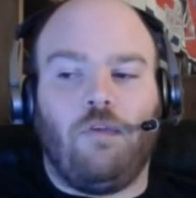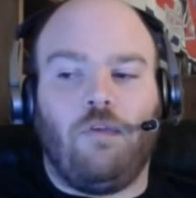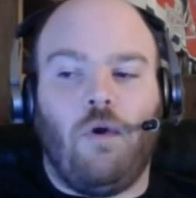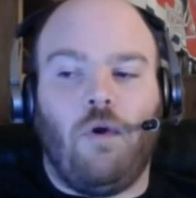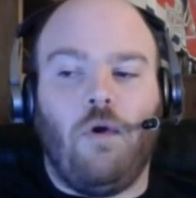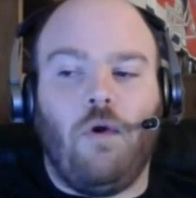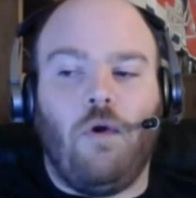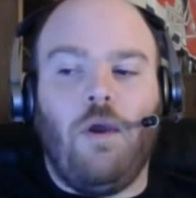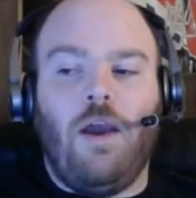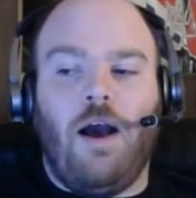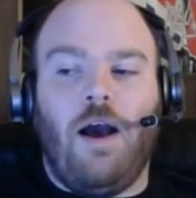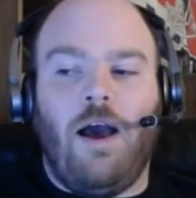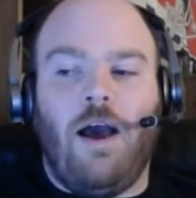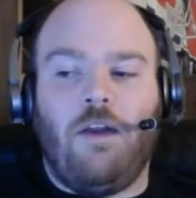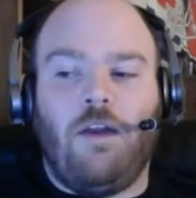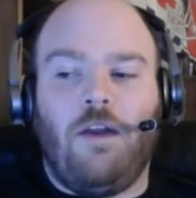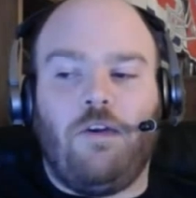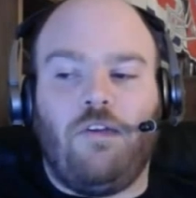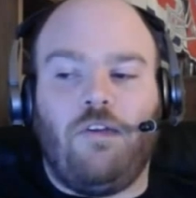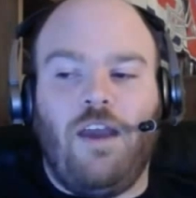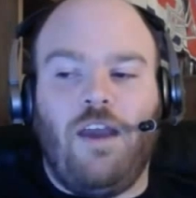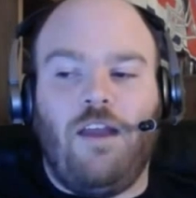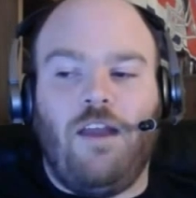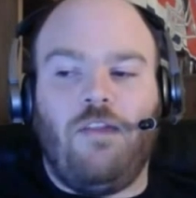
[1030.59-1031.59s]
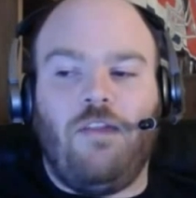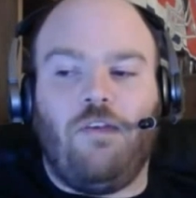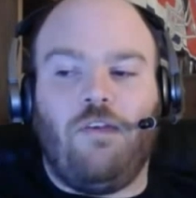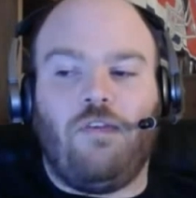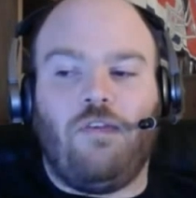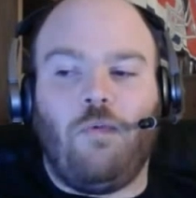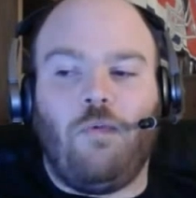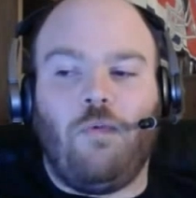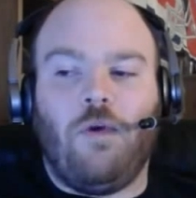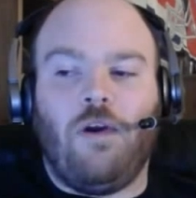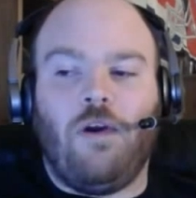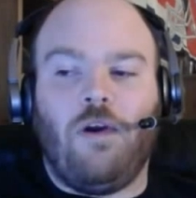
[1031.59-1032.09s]
So I understand the
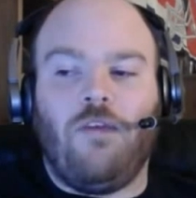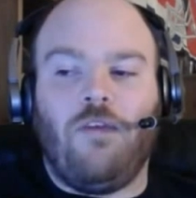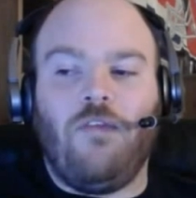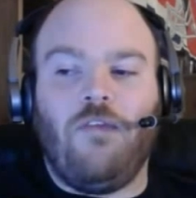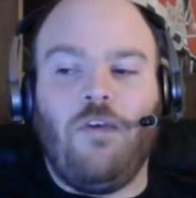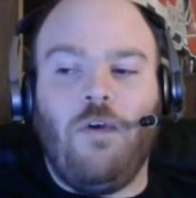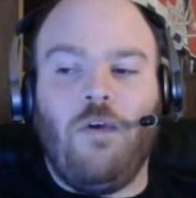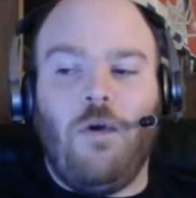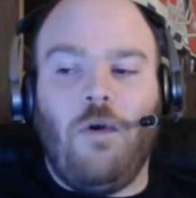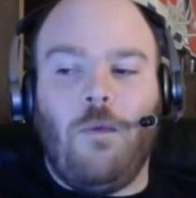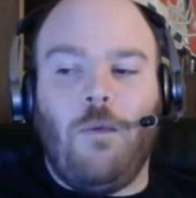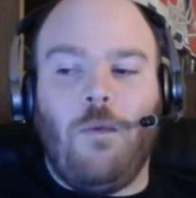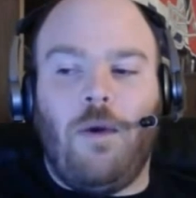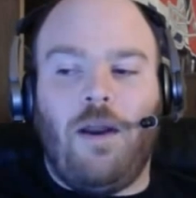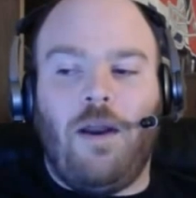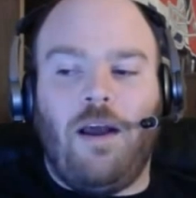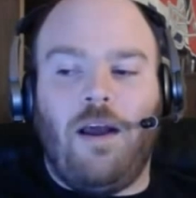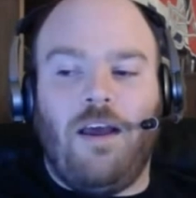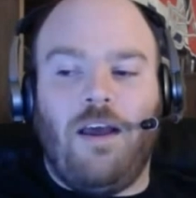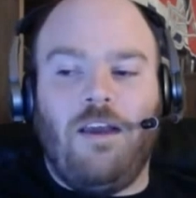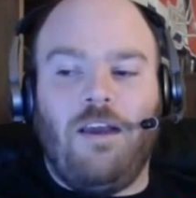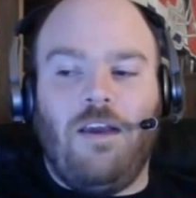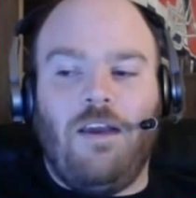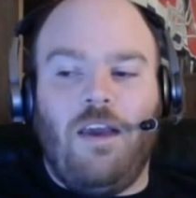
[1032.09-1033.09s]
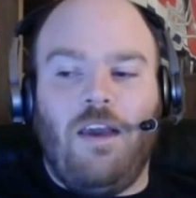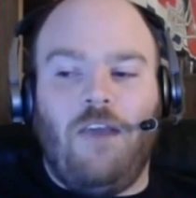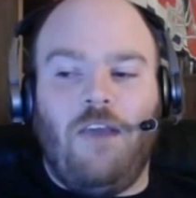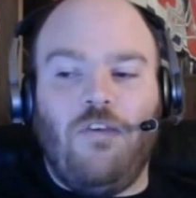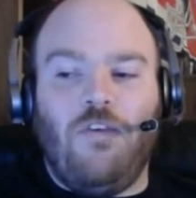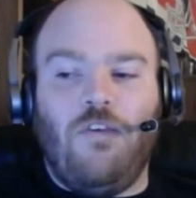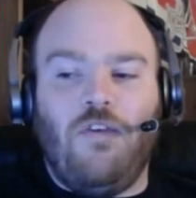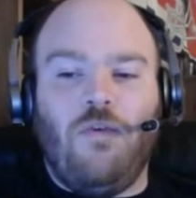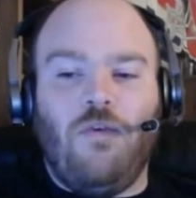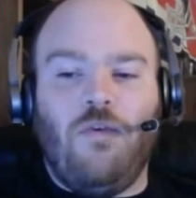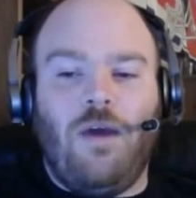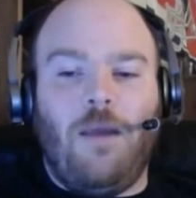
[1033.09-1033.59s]
swerve, but if
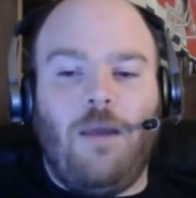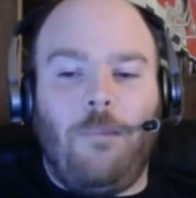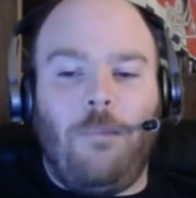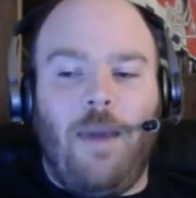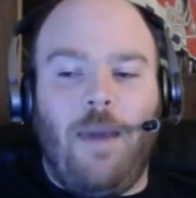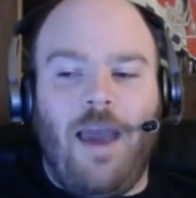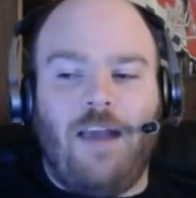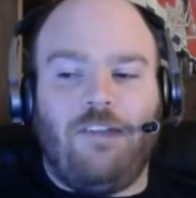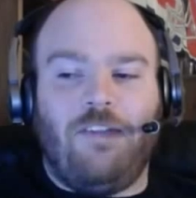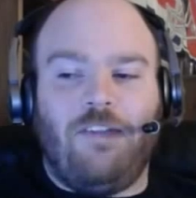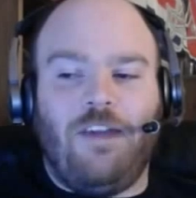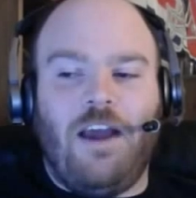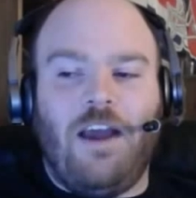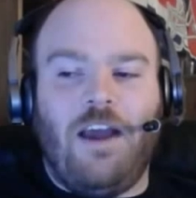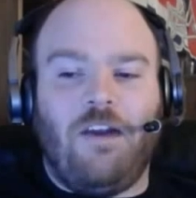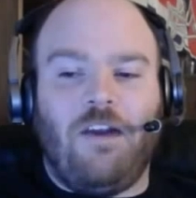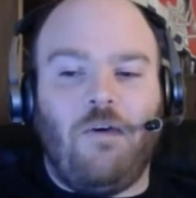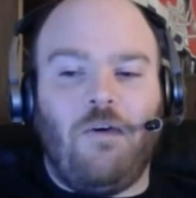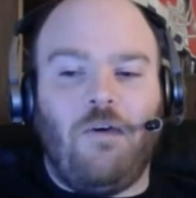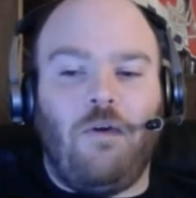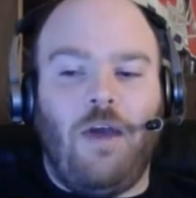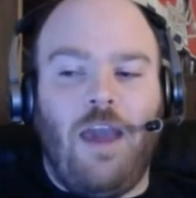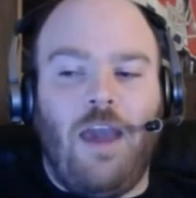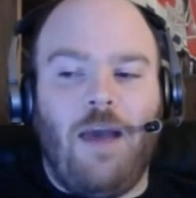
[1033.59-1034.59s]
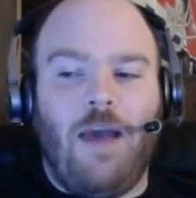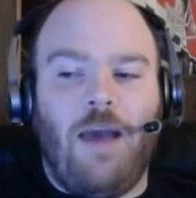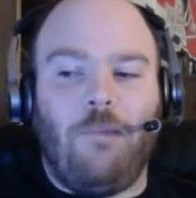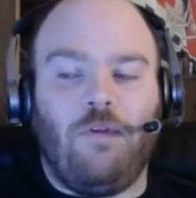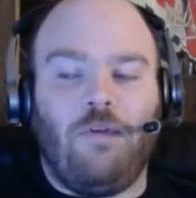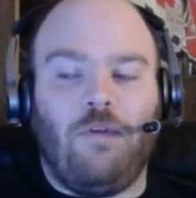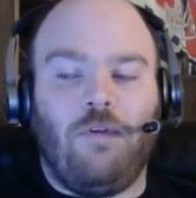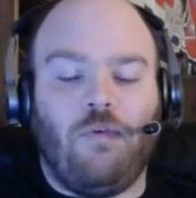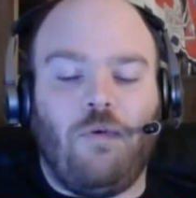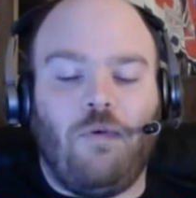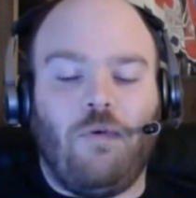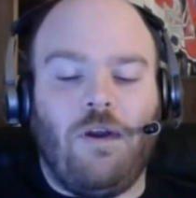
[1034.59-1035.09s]
you do end up passing on Cole
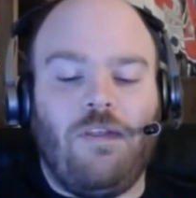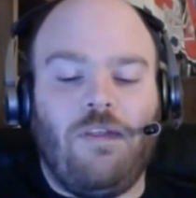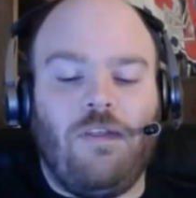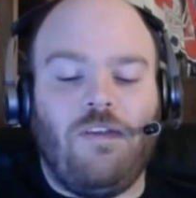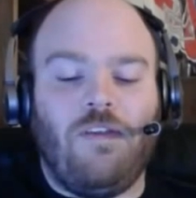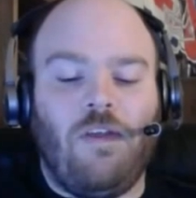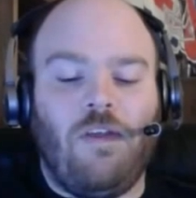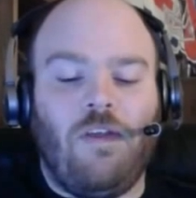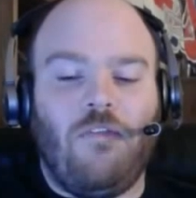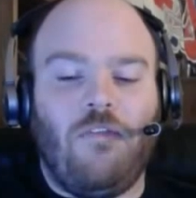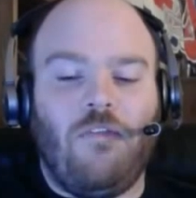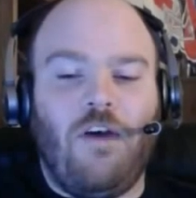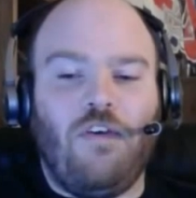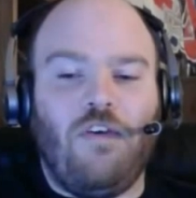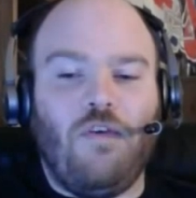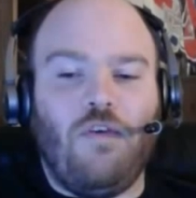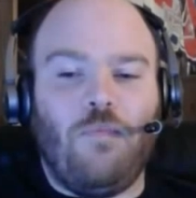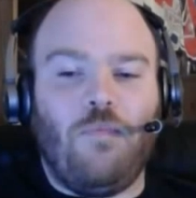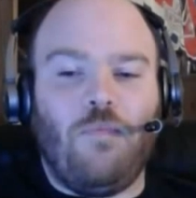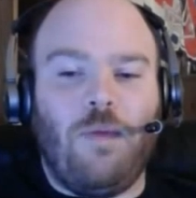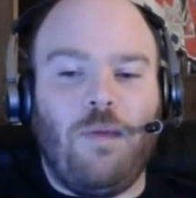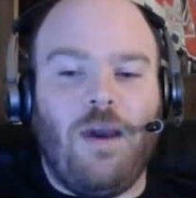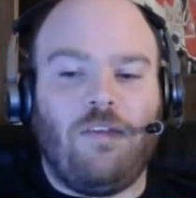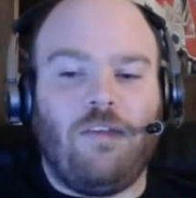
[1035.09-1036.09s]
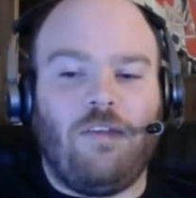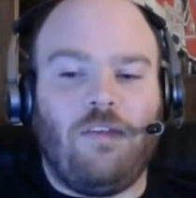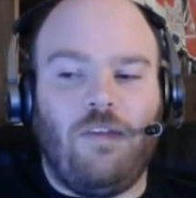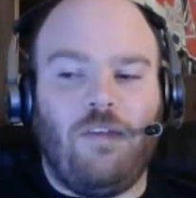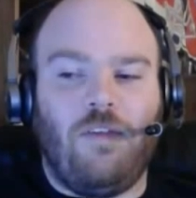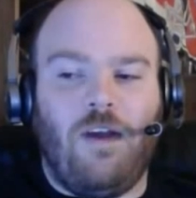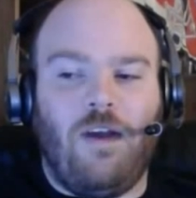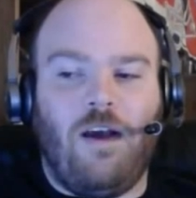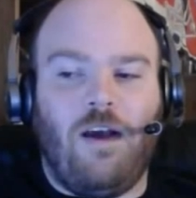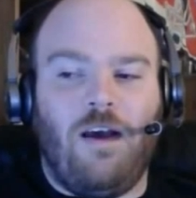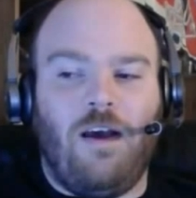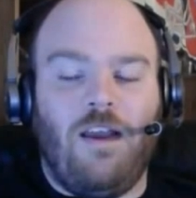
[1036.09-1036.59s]
Hamels or one of these other value picks
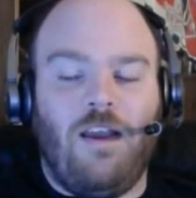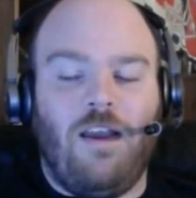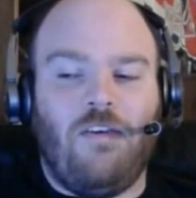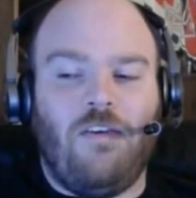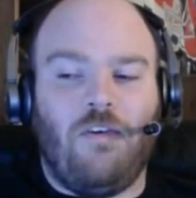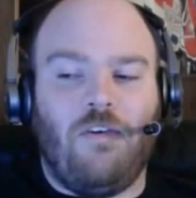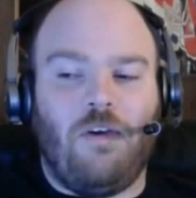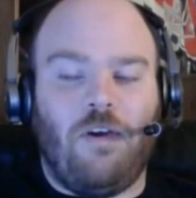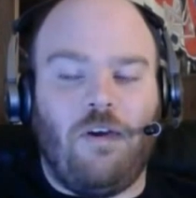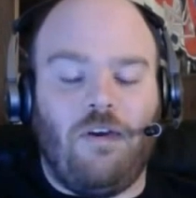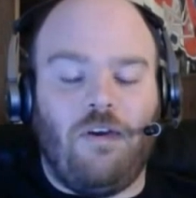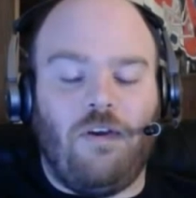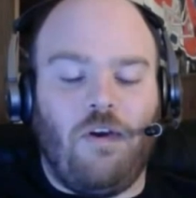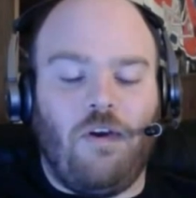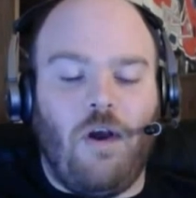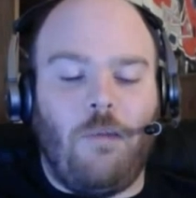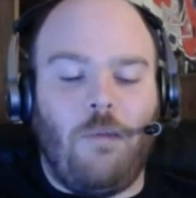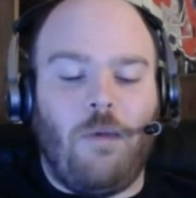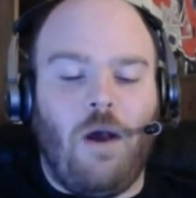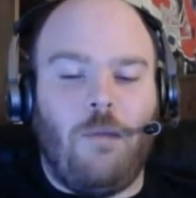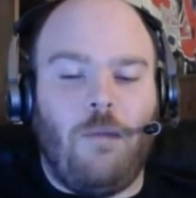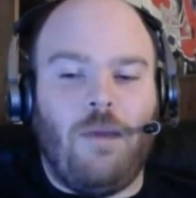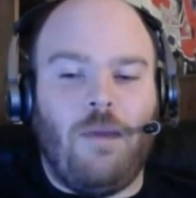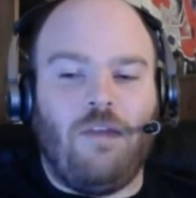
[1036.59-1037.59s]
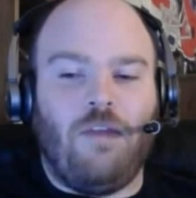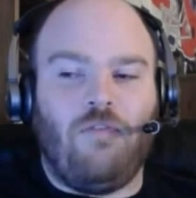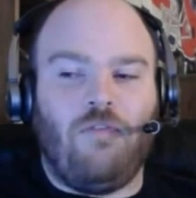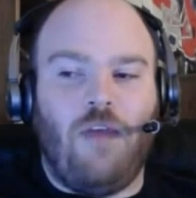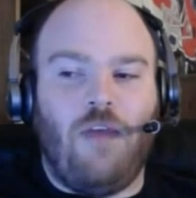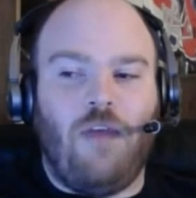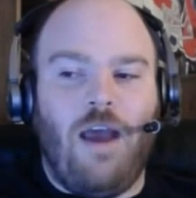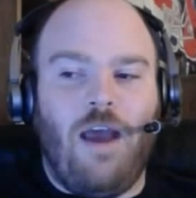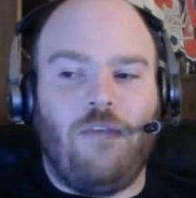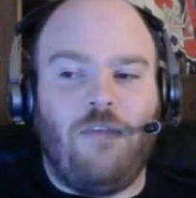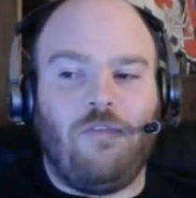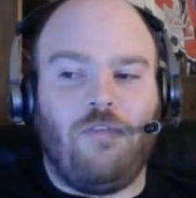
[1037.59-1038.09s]
in your upcoming
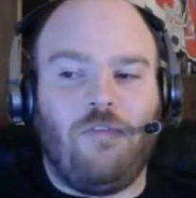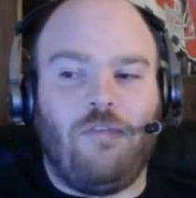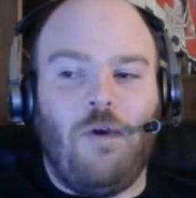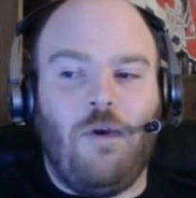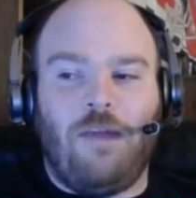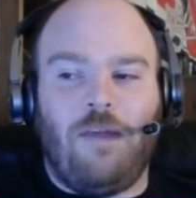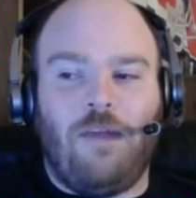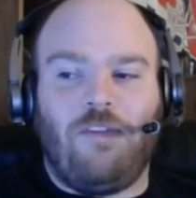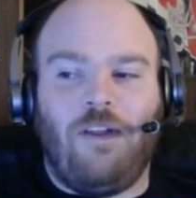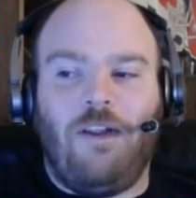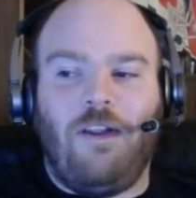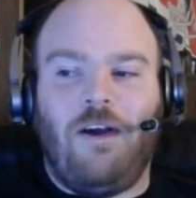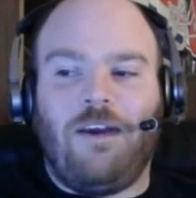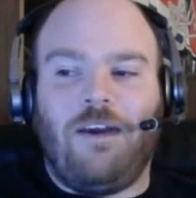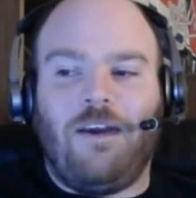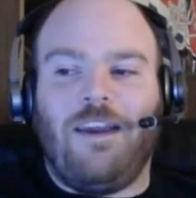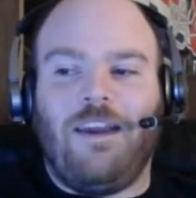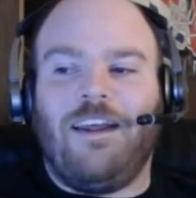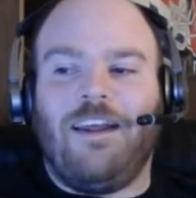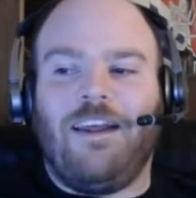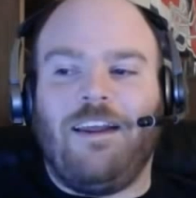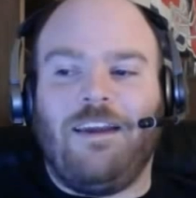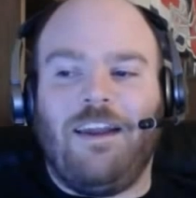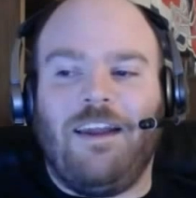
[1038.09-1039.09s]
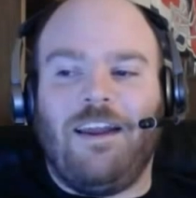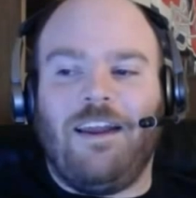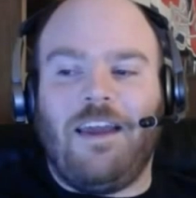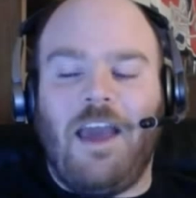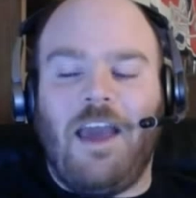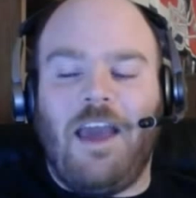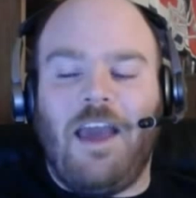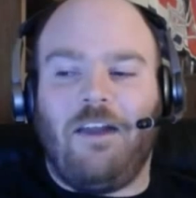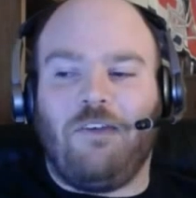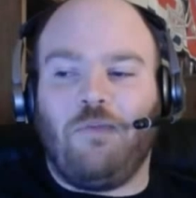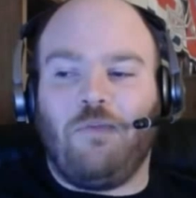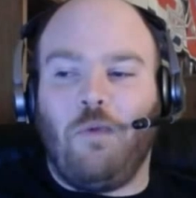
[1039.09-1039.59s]
drafts, best of luck getting
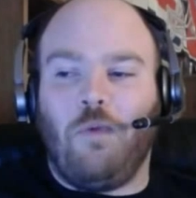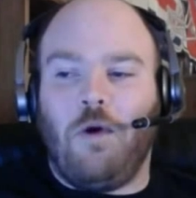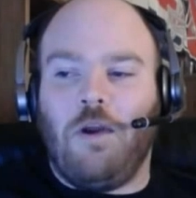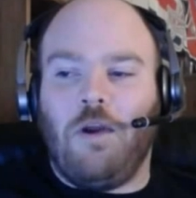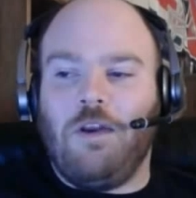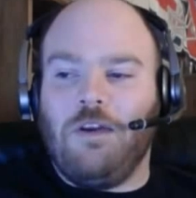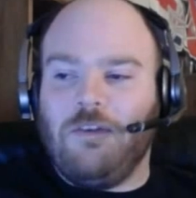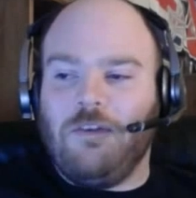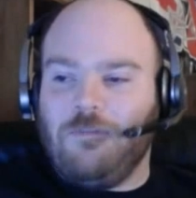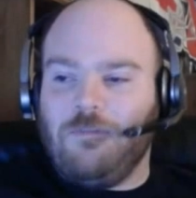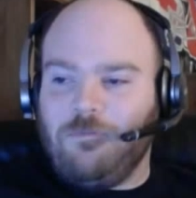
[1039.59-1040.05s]
Alex Wood.